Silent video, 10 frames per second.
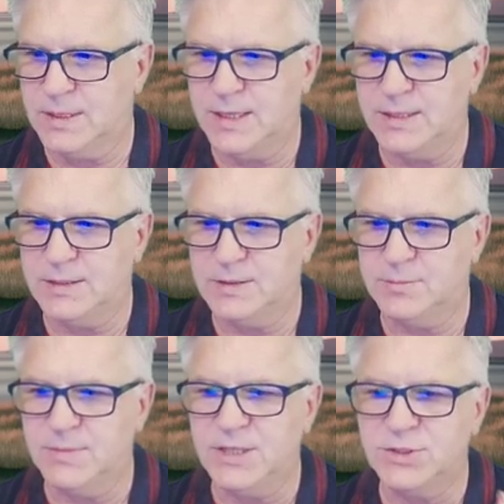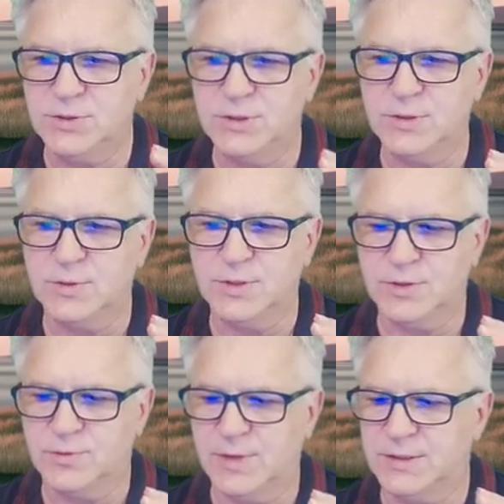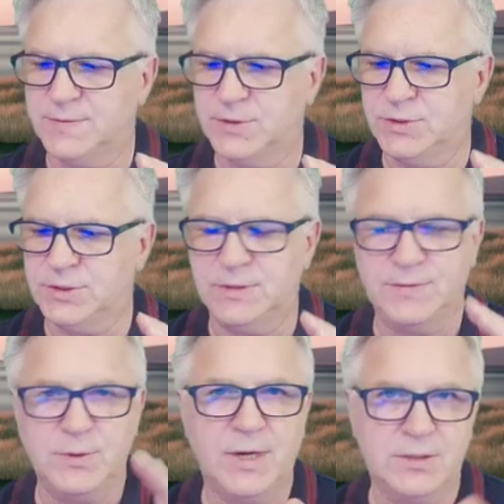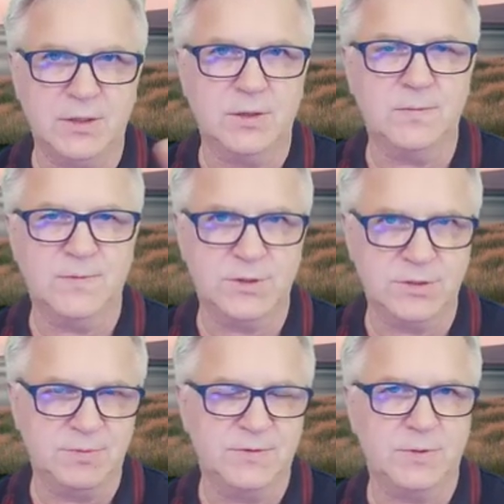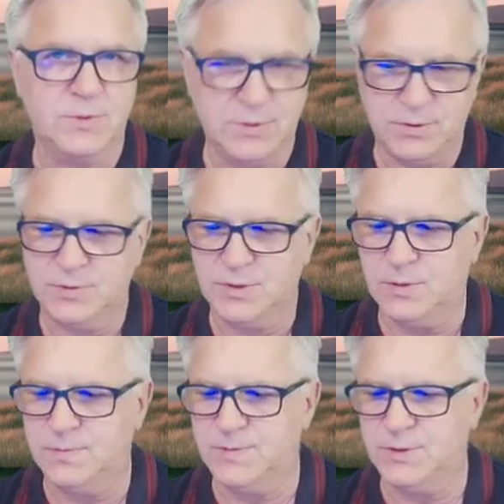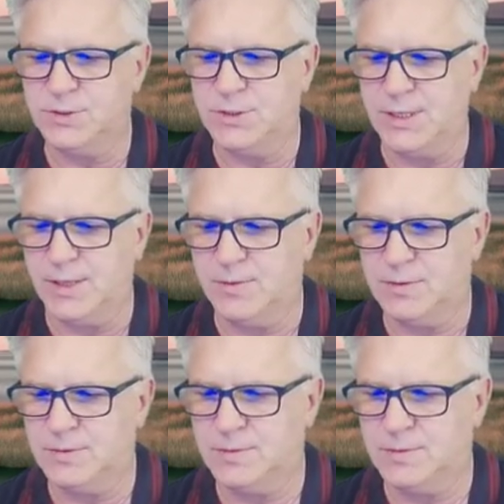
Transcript: And make sure you go on the correct version. If you had the home version before, use the home version now.